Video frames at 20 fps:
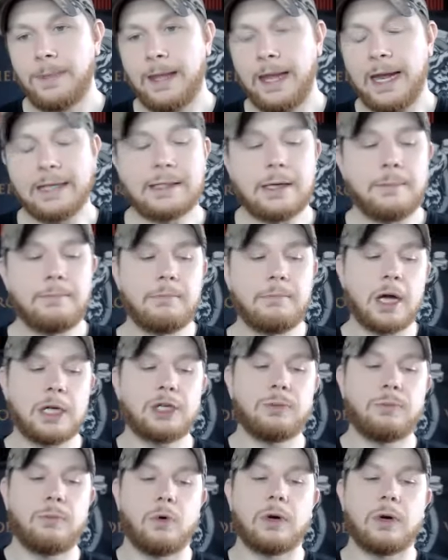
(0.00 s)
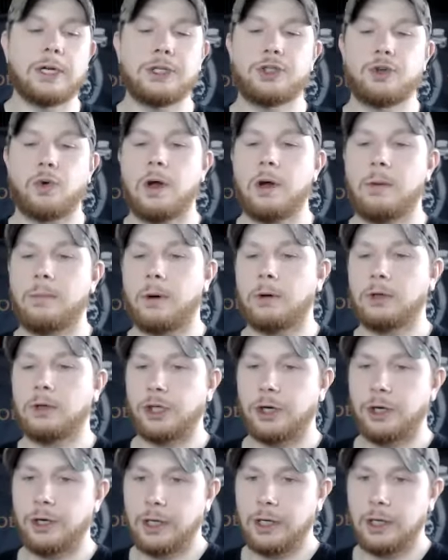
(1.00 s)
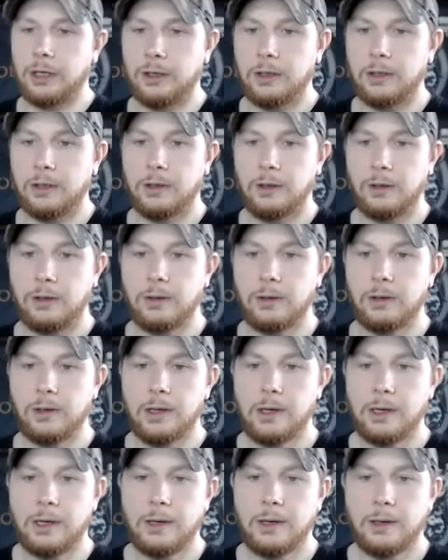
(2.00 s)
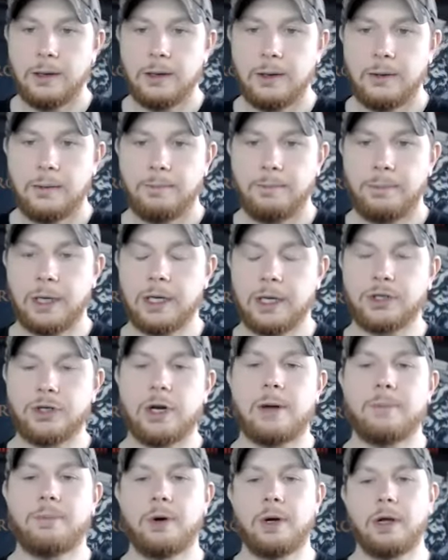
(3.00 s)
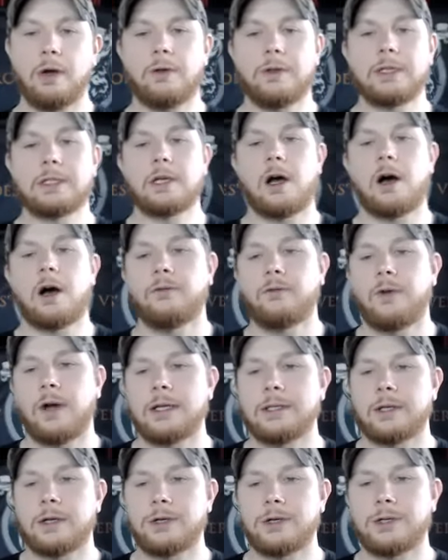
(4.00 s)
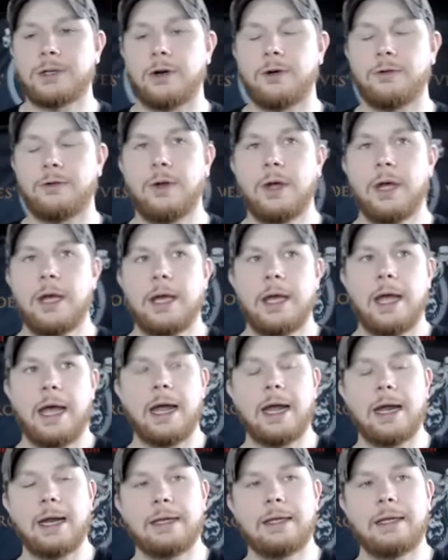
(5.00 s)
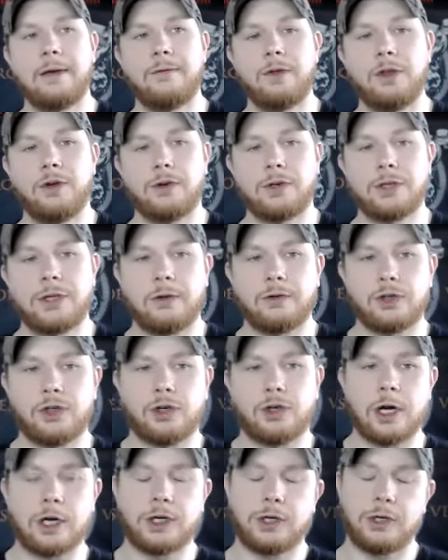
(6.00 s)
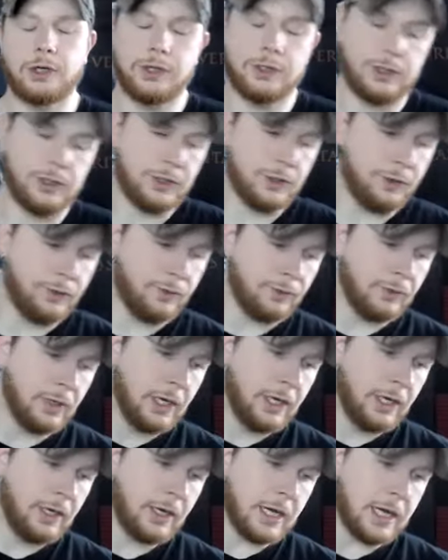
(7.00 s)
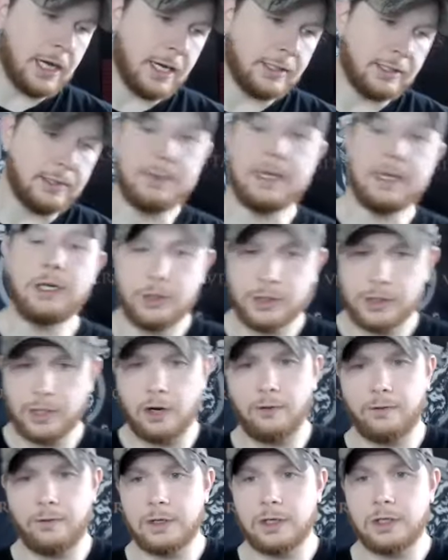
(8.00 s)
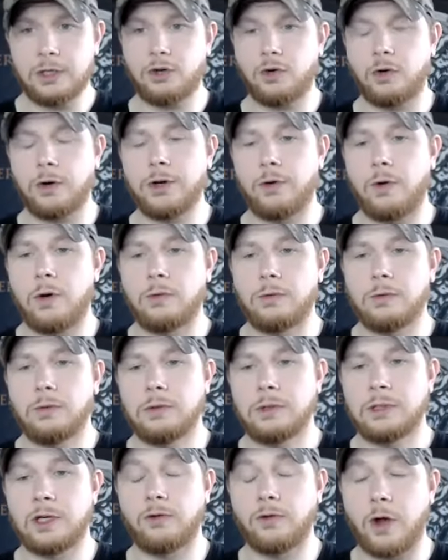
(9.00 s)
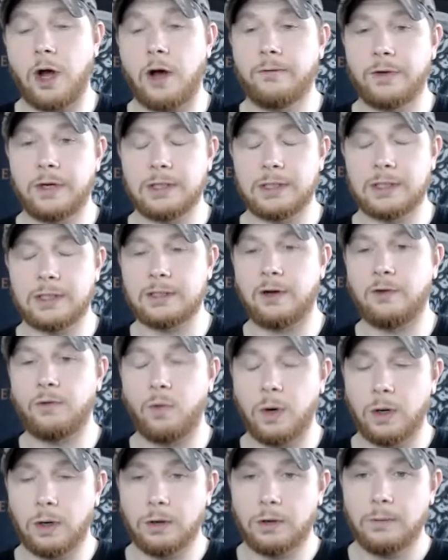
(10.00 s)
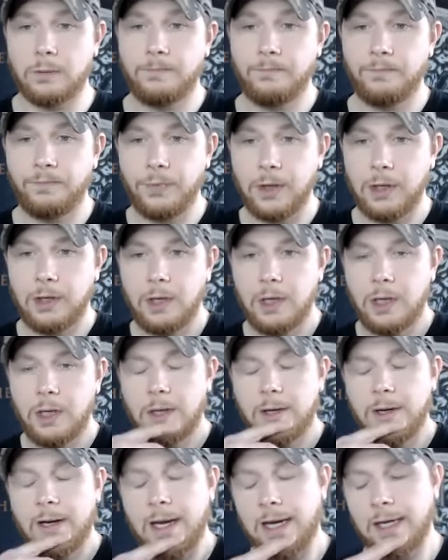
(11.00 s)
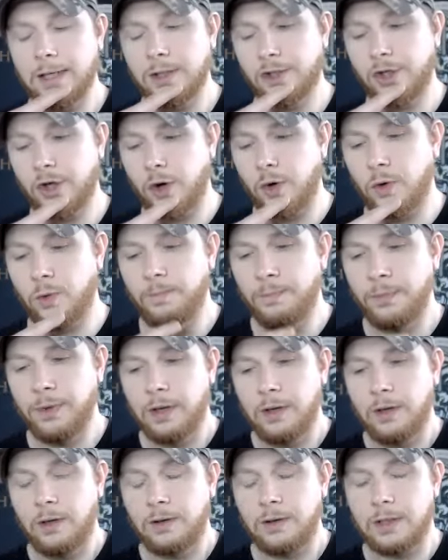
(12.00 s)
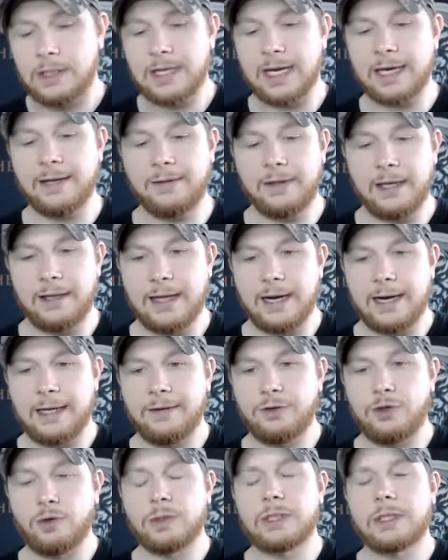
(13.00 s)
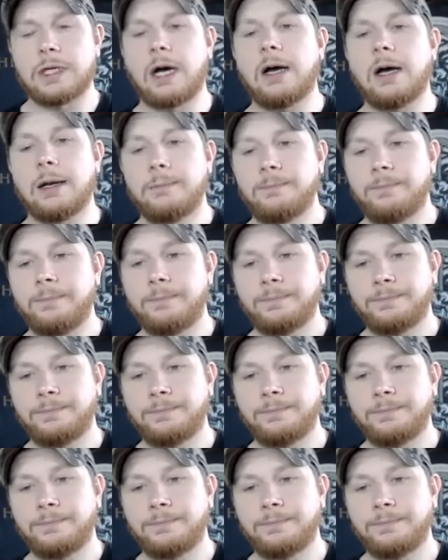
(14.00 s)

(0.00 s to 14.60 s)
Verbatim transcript: It's a much more enjoyable journey because you're not putting all these confines on yourself and giving yourself structures to uh, demean yourself and destroy your own self confidence and self worth. And so the second thing that it gives you is time.